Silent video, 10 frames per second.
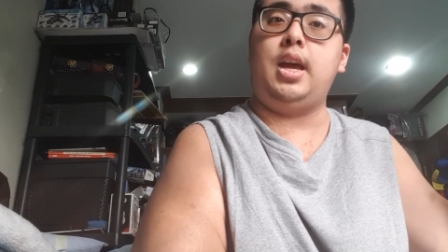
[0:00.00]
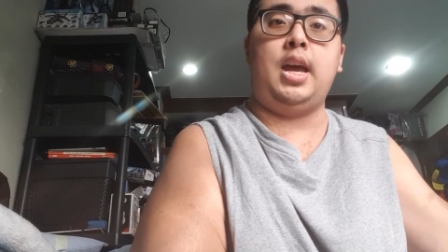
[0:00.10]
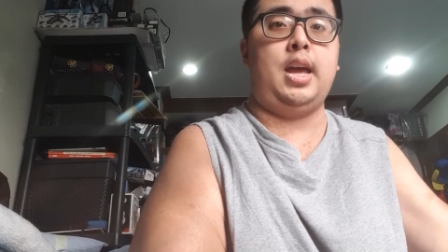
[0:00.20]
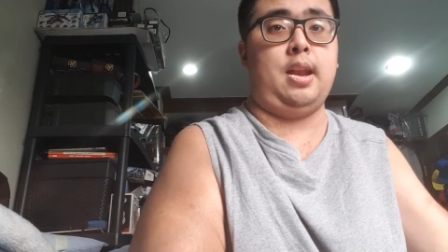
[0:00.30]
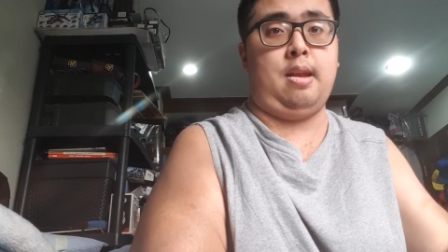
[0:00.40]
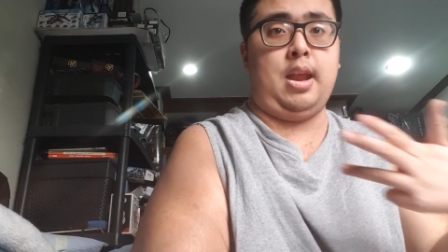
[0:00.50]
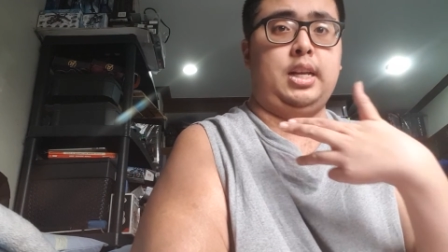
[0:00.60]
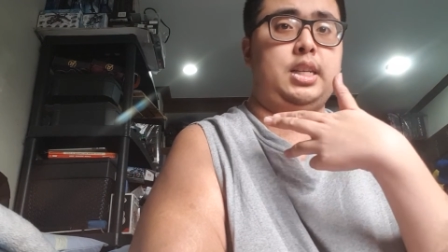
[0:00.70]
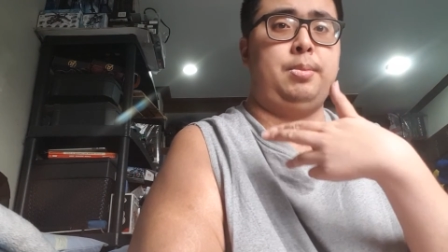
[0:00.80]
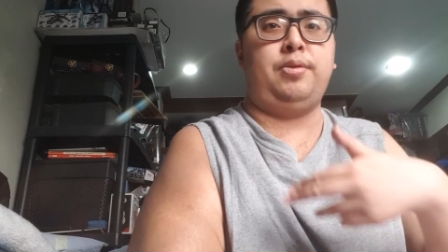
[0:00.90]
And
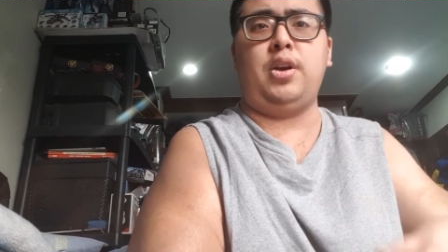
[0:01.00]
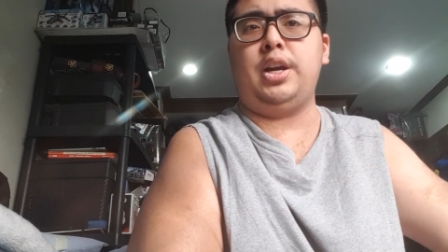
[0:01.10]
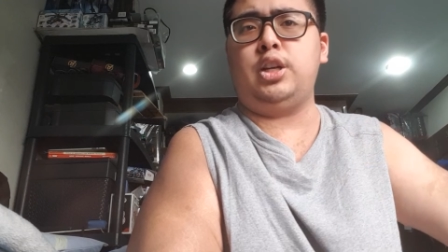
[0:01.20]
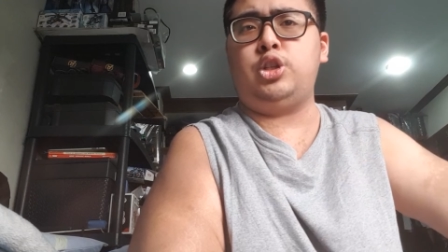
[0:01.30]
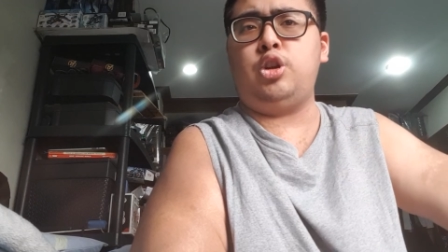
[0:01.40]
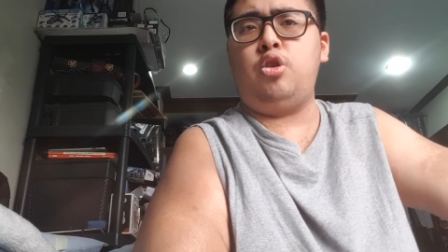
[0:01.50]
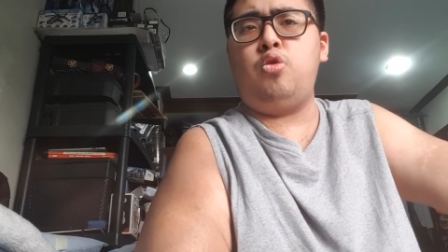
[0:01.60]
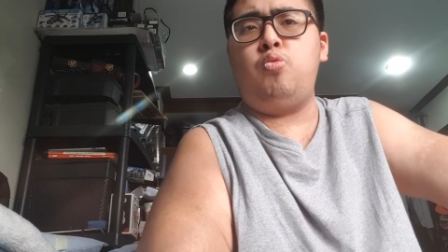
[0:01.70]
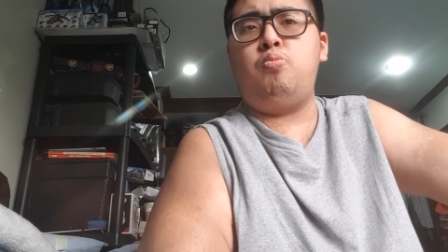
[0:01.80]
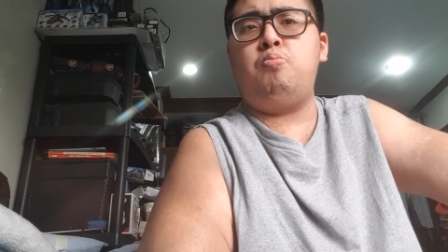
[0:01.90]
next time the Fragic Show,